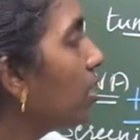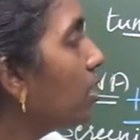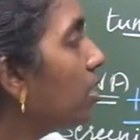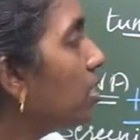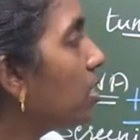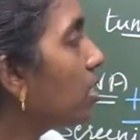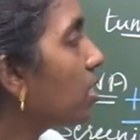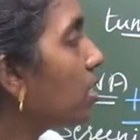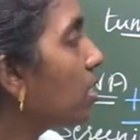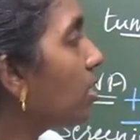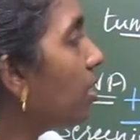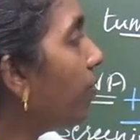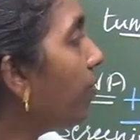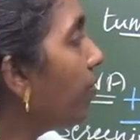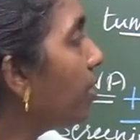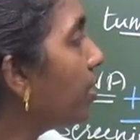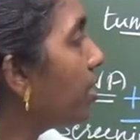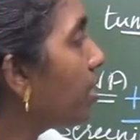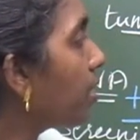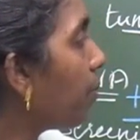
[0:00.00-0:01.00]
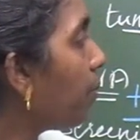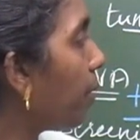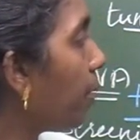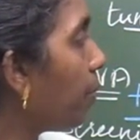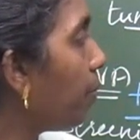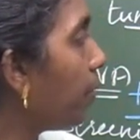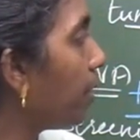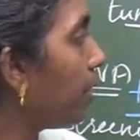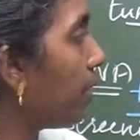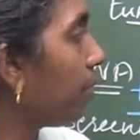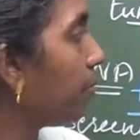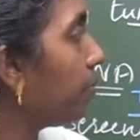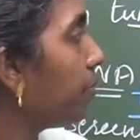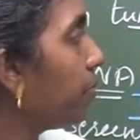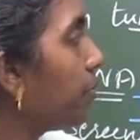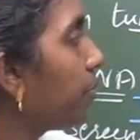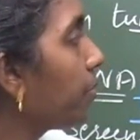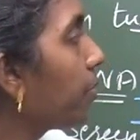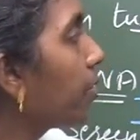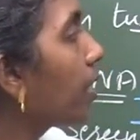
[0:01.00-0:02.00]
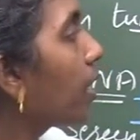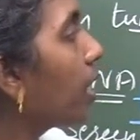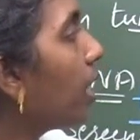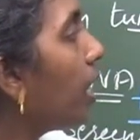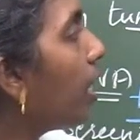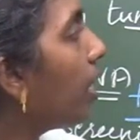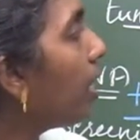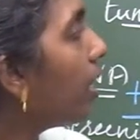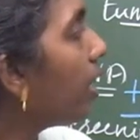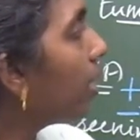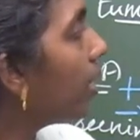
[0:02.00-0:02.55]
This is the filter paper, and